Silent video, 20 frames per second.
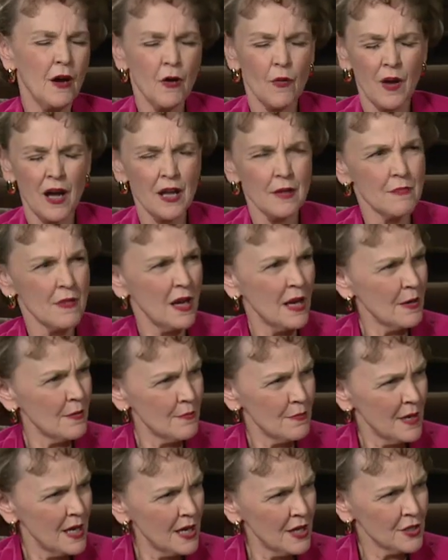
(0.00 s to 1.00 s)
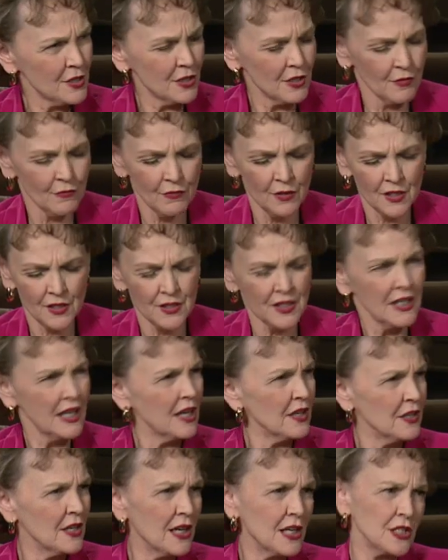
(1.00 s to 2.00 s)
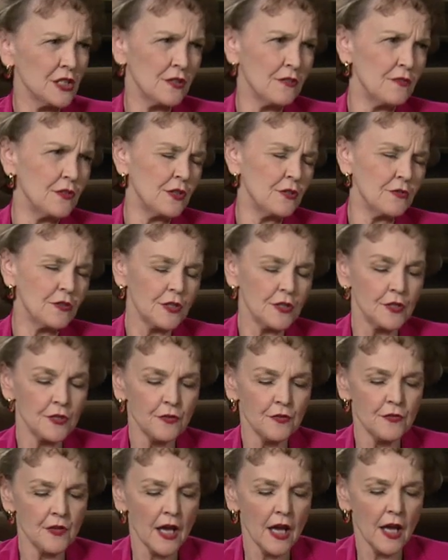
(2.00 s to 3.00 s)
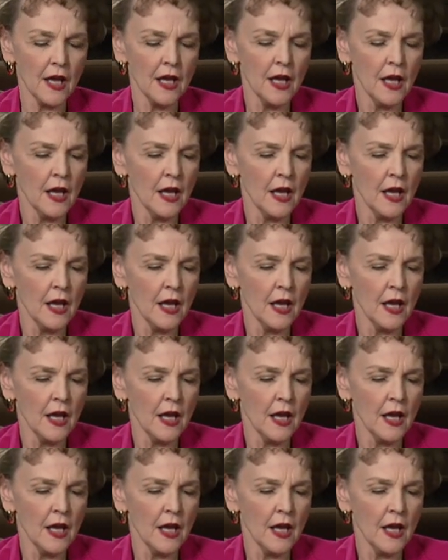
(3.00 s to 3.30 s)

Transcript: Oh, I, I imagine yeah. it was, and how nice of you to do that.